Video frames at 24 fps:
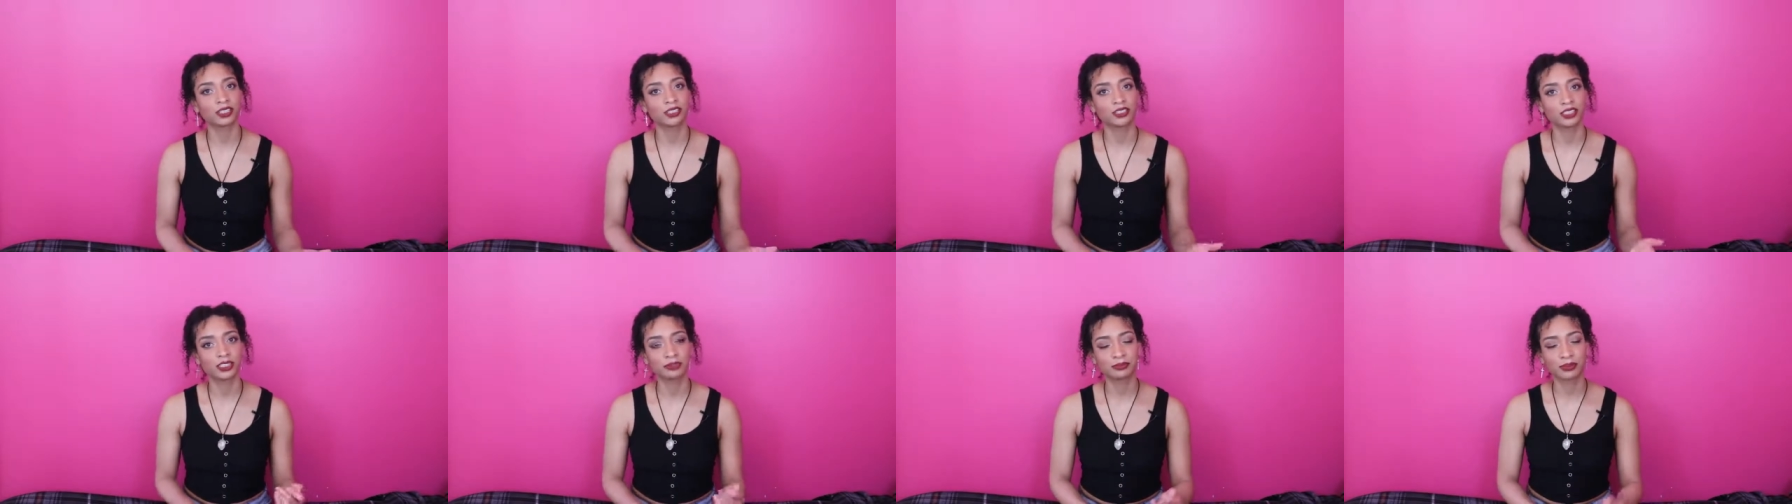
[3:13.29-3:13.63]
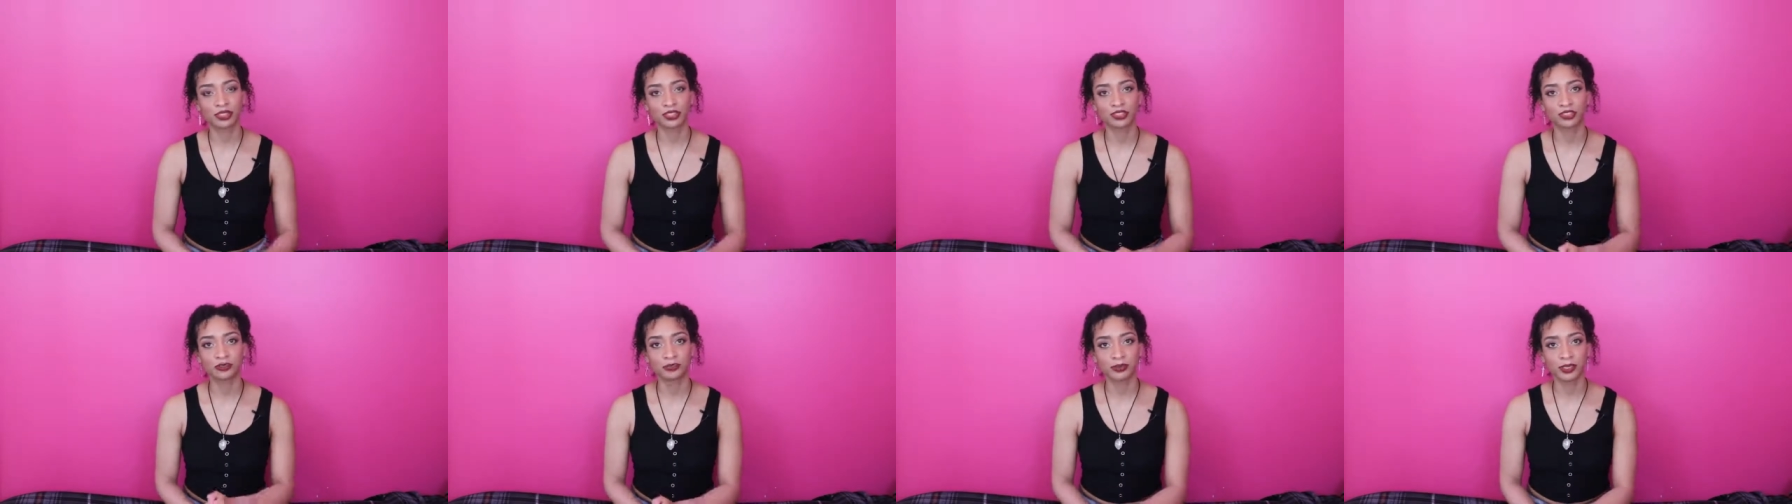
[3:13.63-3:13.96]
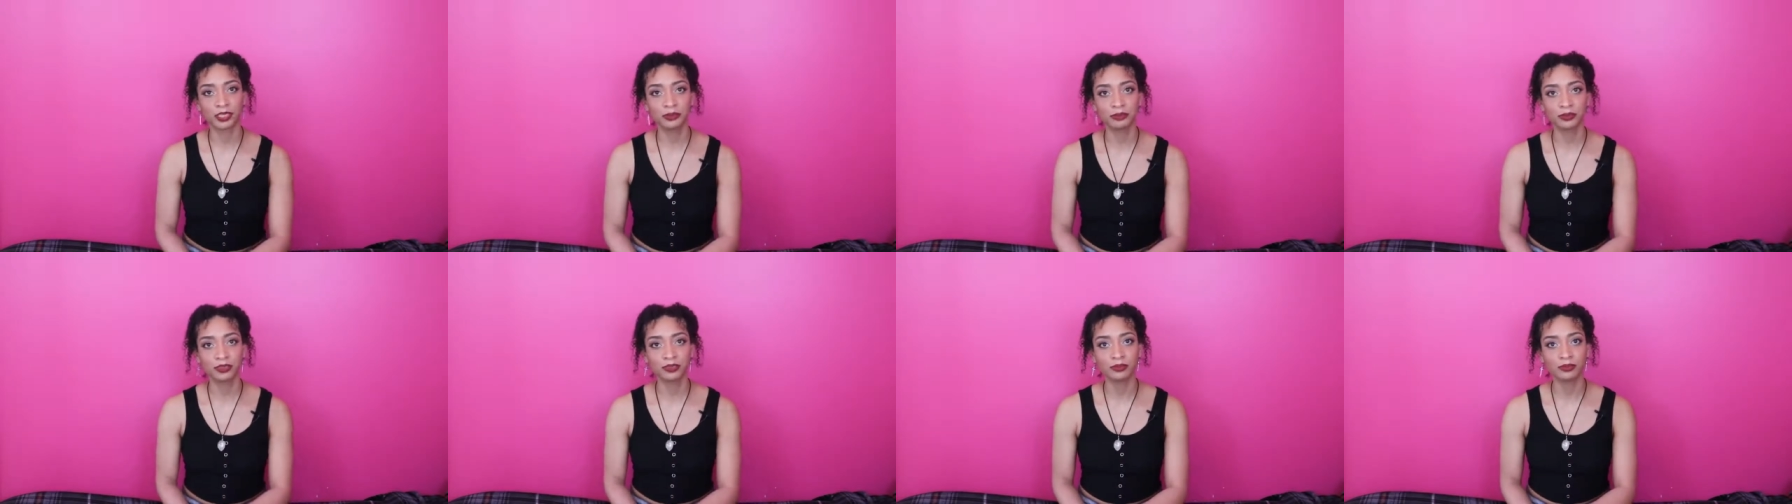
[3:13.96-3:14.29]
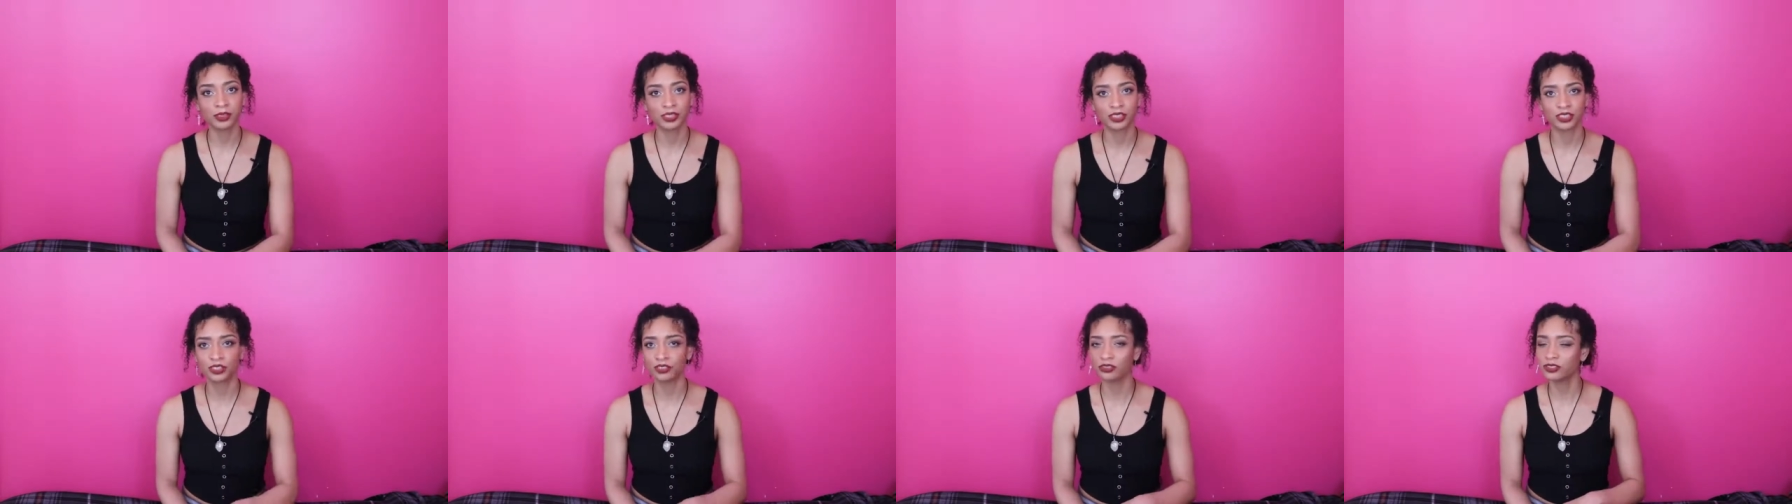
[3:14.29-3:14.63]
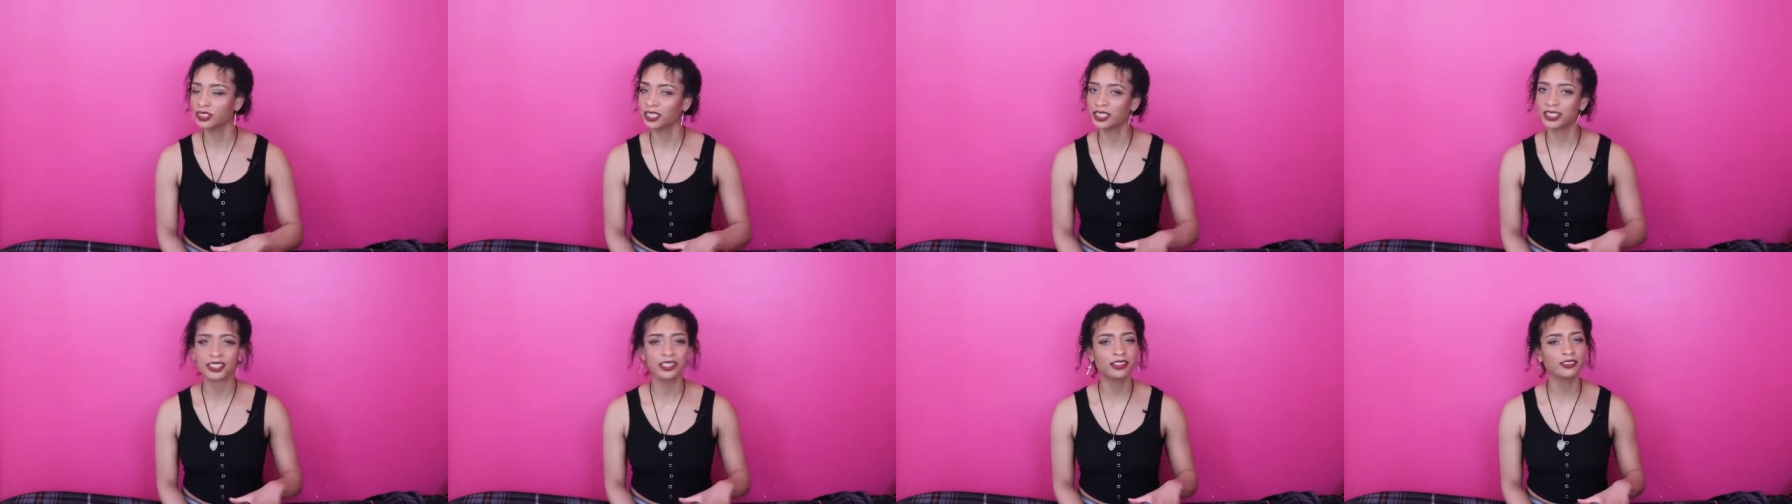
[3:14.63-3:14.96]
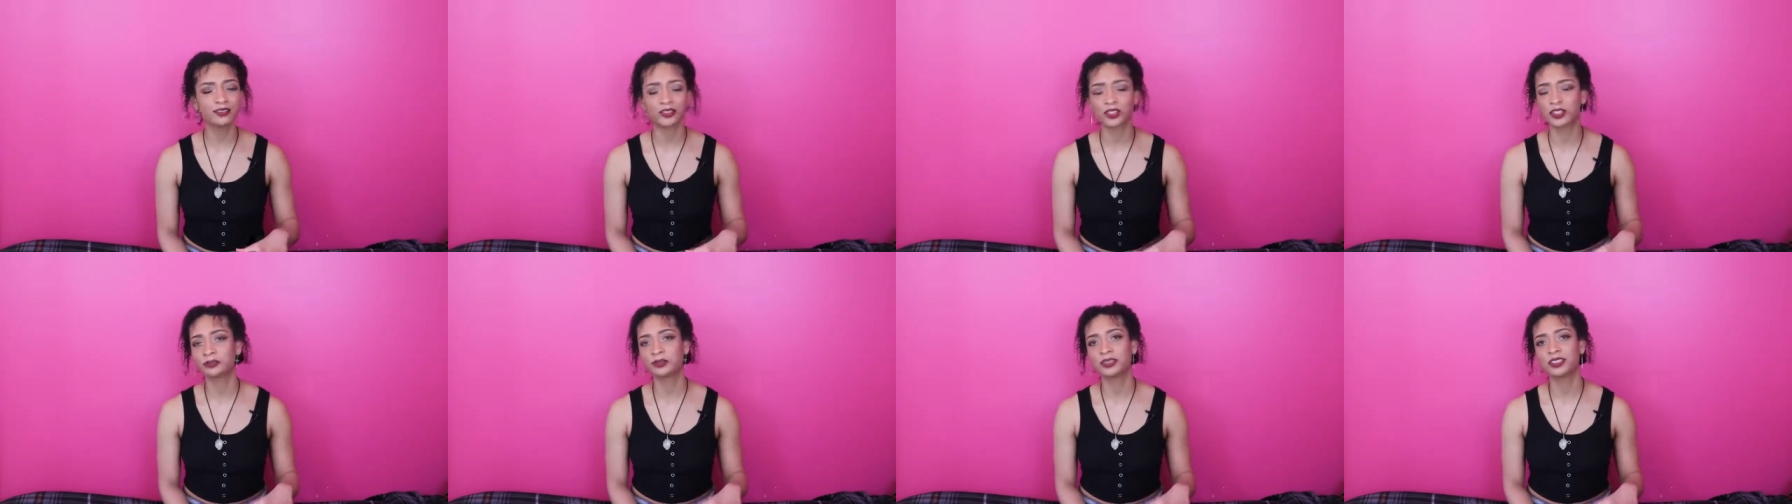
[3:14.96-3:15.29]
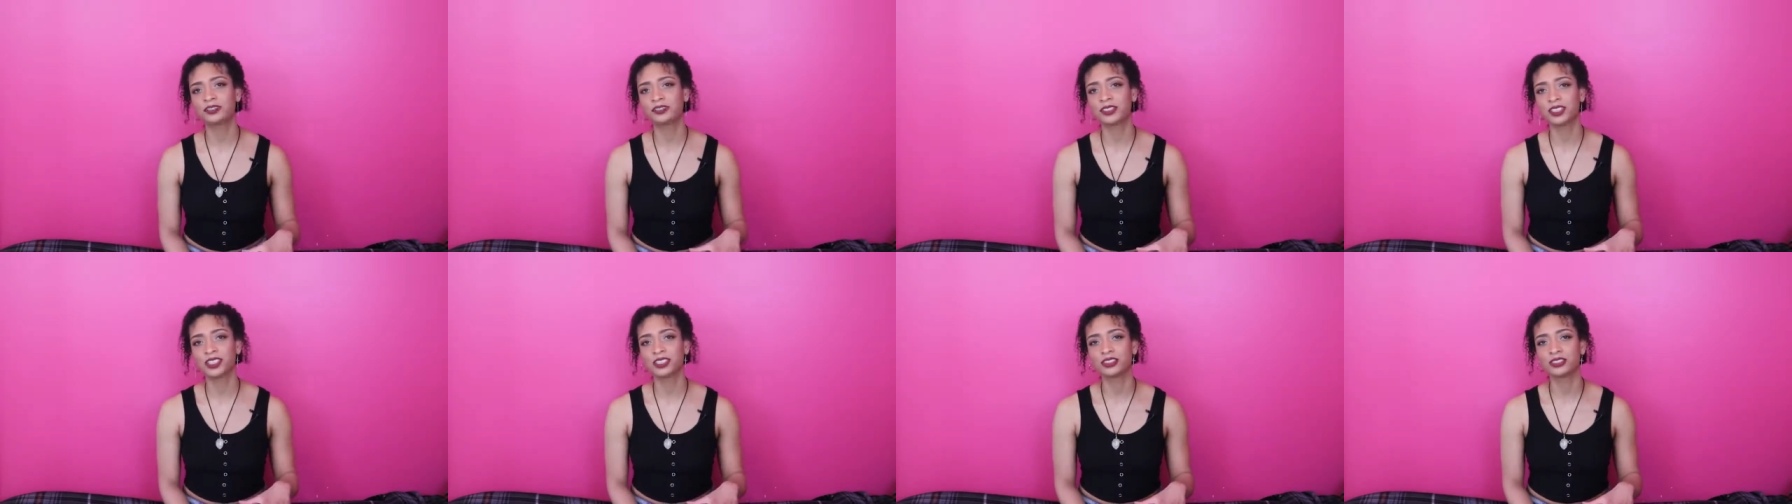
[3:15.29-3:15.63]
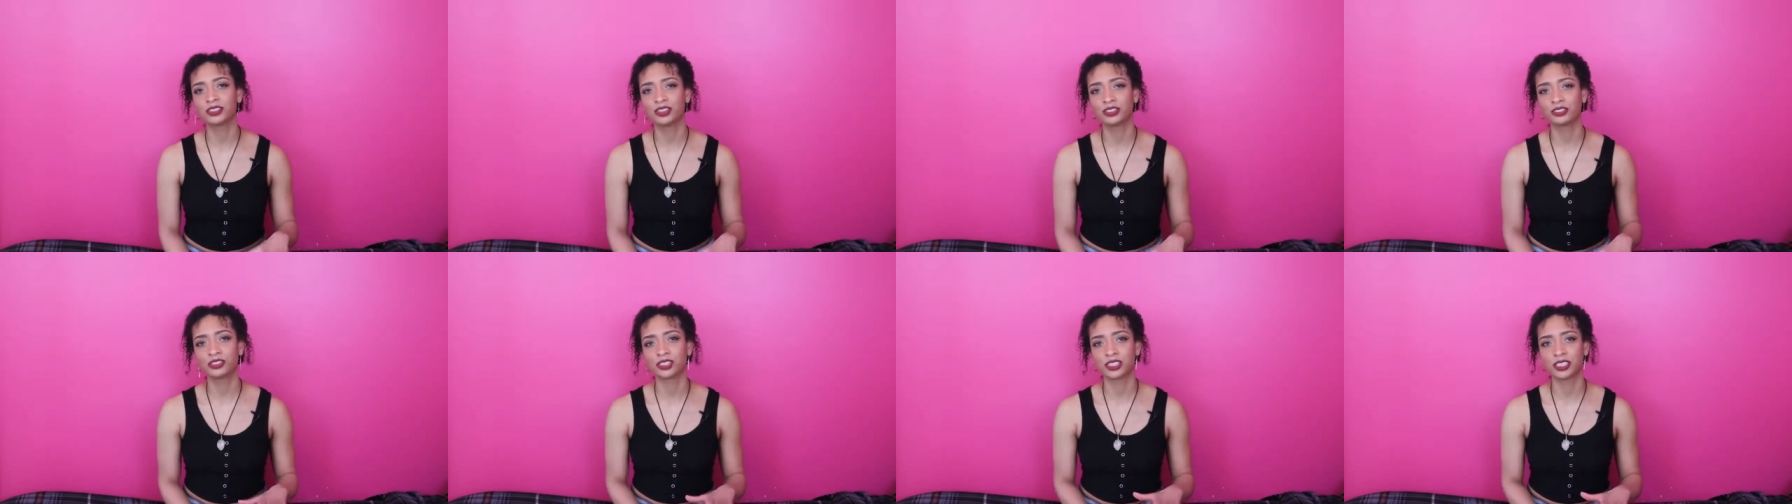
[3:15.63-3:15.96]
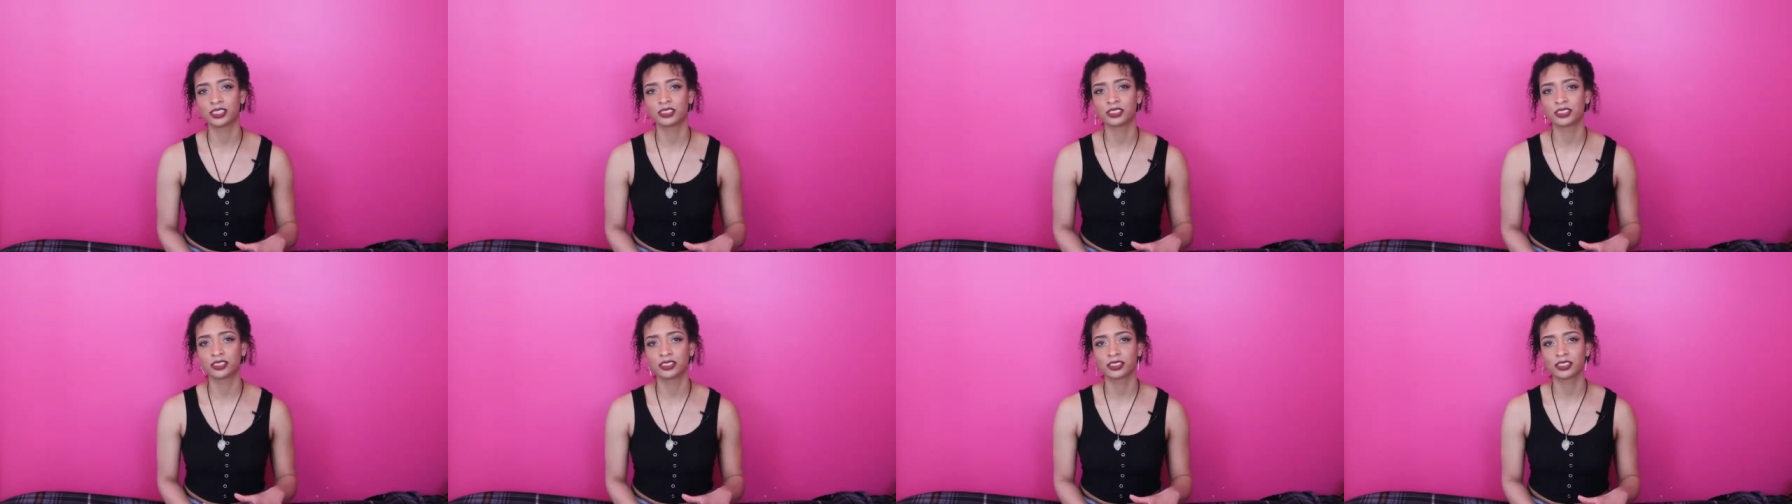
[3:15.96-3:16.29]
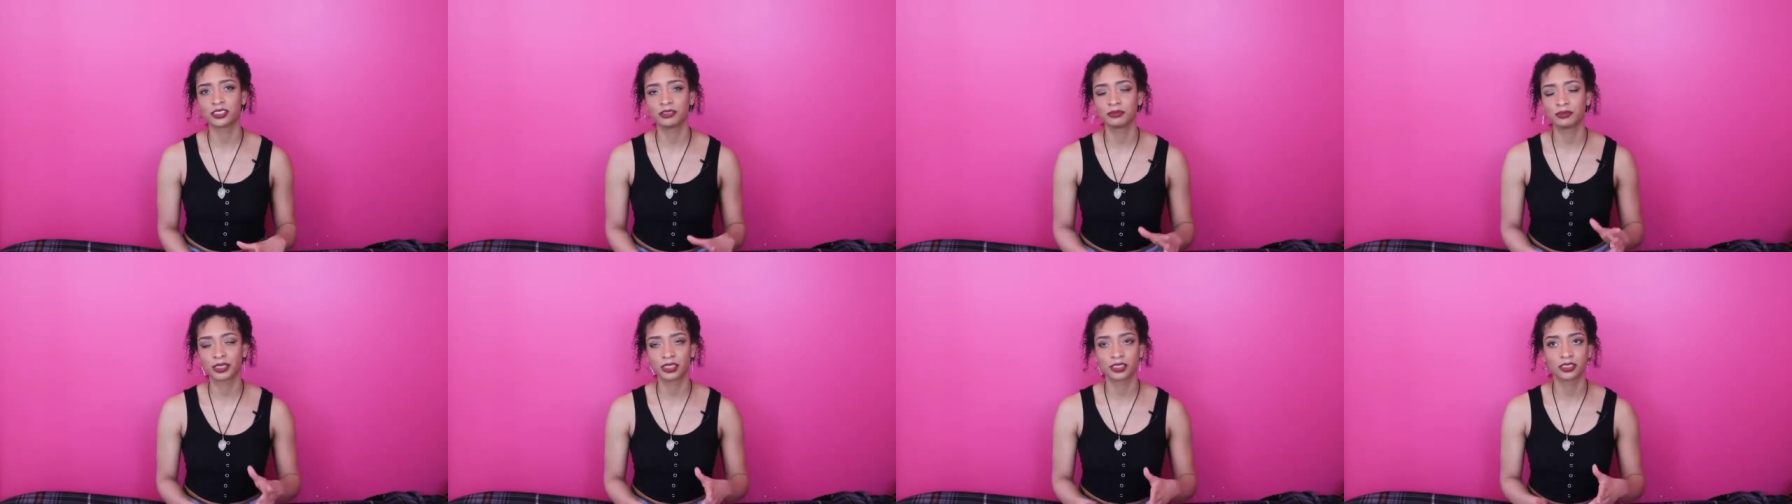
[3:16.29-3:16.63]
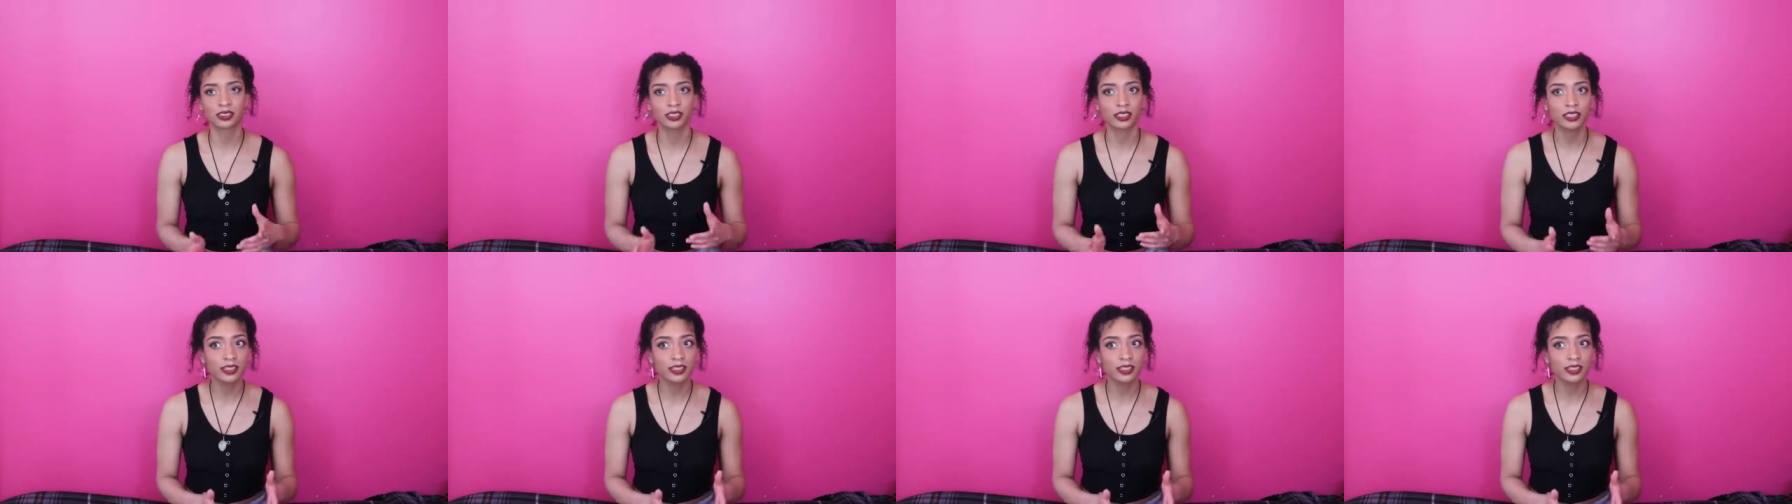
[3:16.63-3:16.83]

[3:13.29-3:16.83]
other spiritual people, but don't take the informative videos too seriously because,